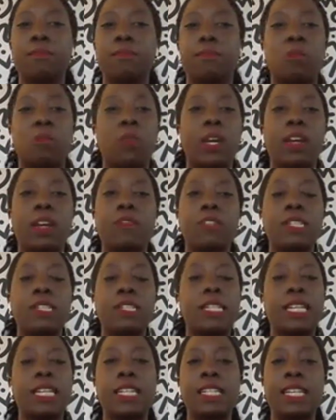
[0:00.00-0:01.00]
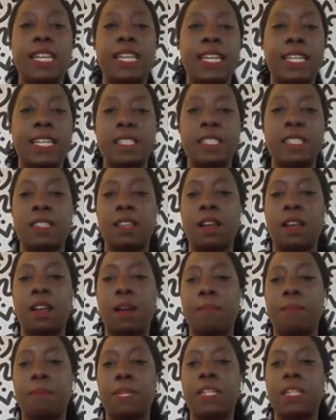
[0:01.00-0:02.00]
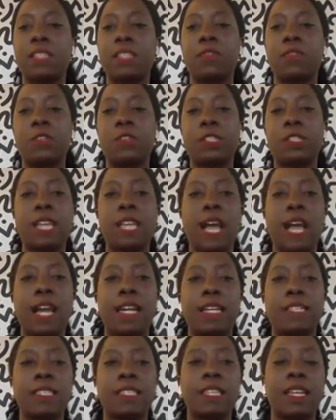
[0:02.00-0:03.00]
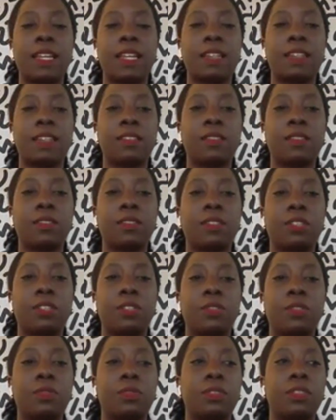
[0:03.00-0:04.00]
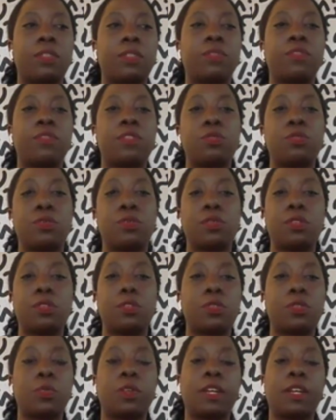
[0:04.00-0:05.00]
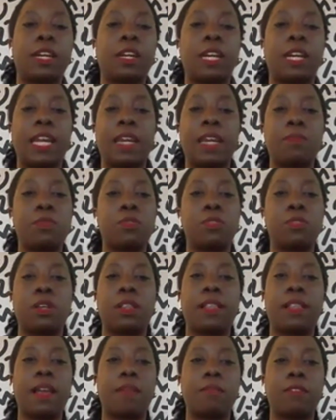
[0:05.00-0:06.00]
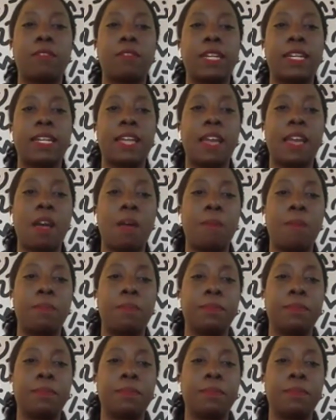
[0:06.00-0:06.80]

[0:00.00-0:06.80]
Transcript: wherever the need is, because of our size and the different studios, we're able to collaborate and help.